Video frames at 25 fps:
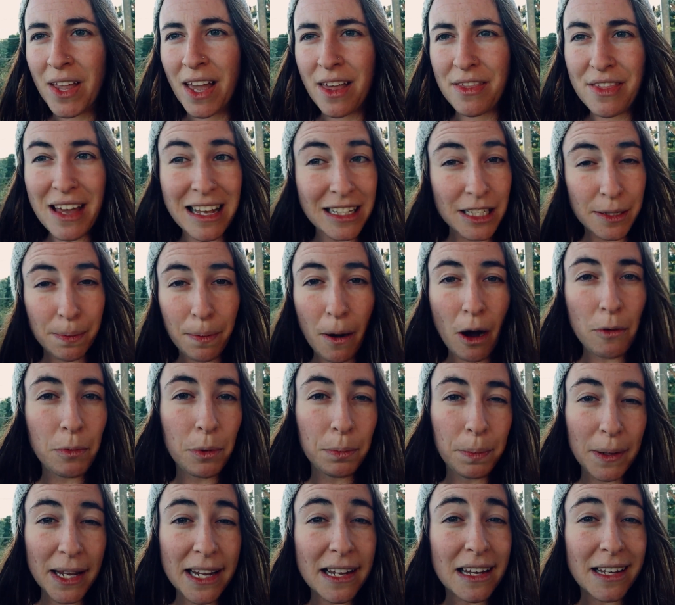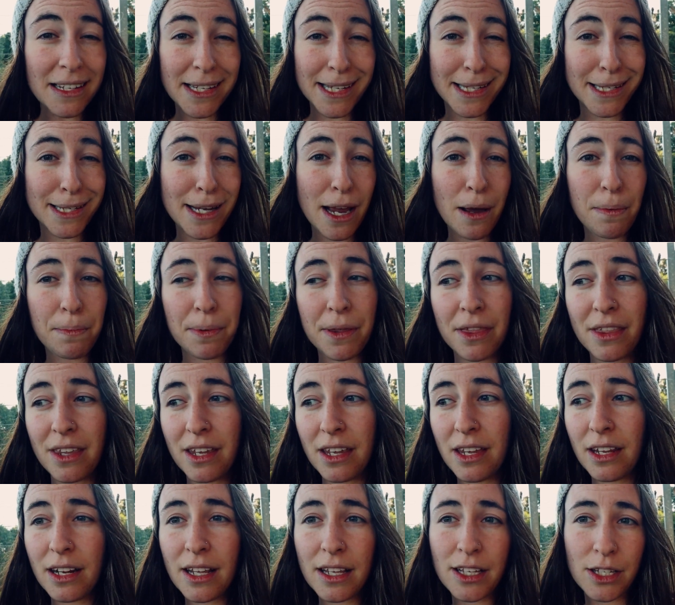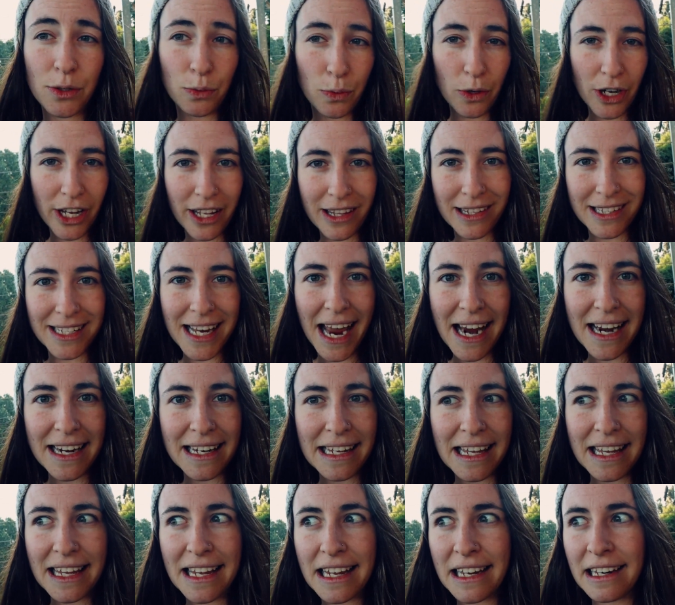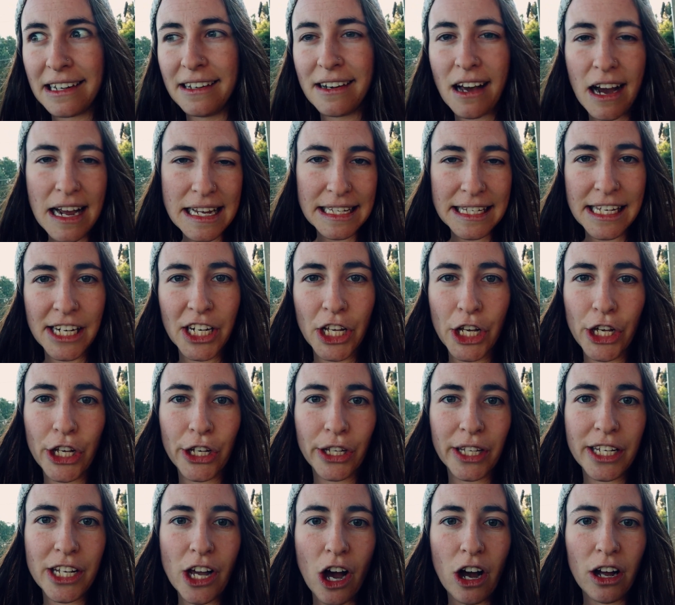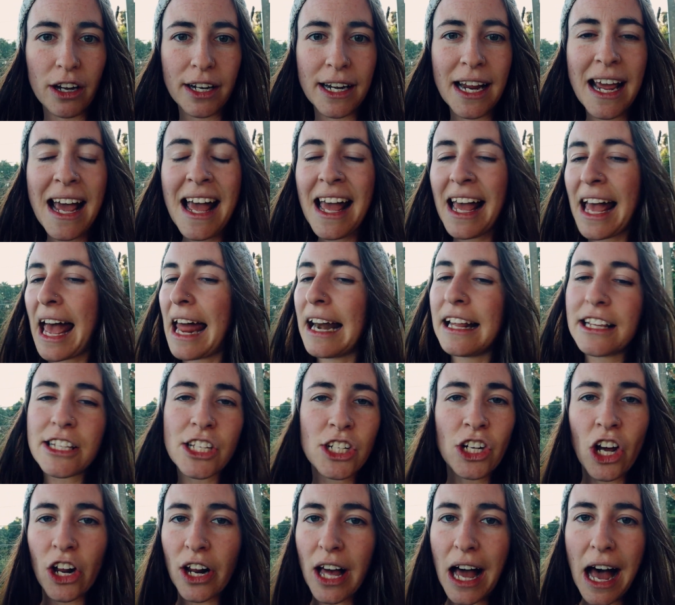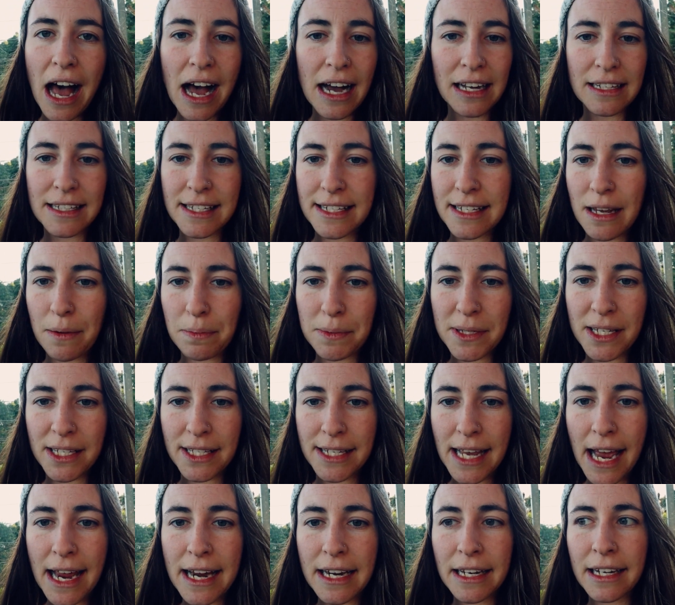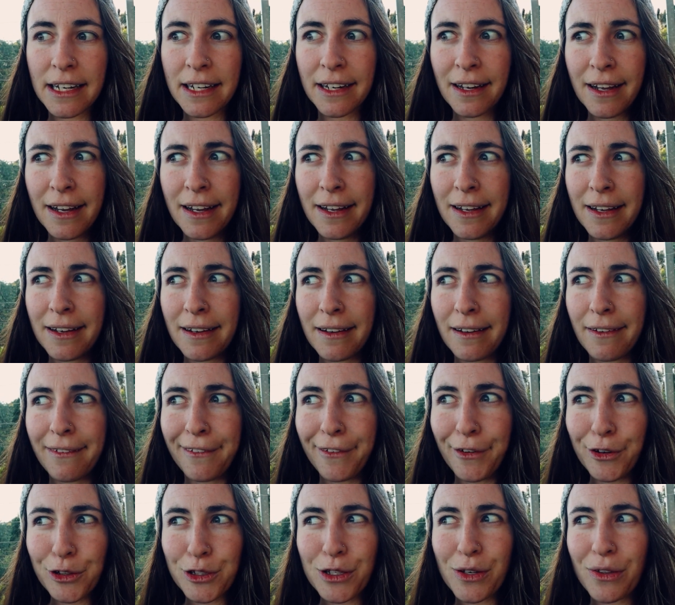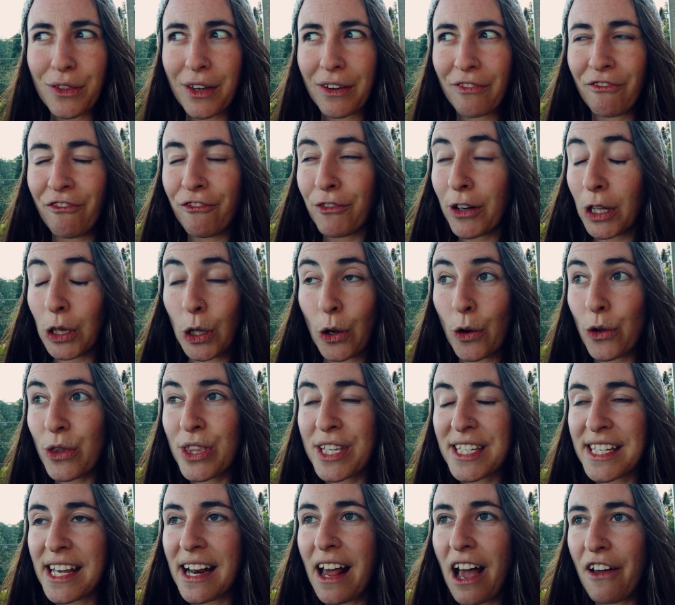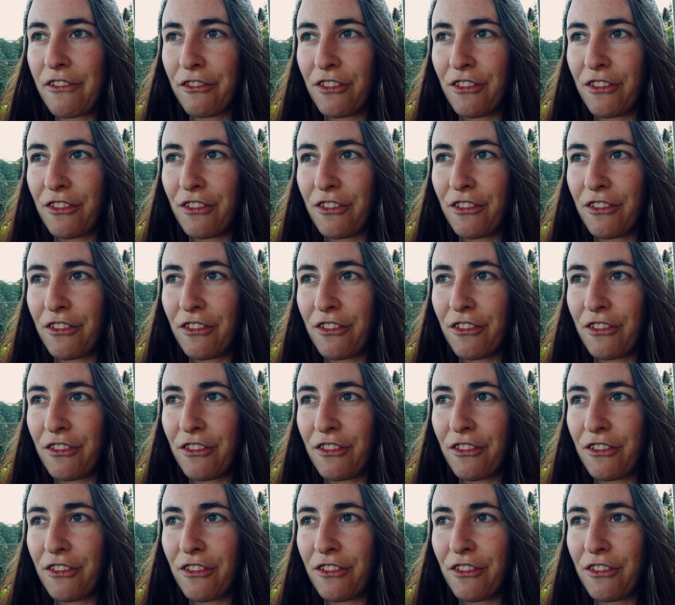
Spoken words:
that's probably a step that is worth taking nice and early on. And it's not a hard step to take. Also, the clothes that I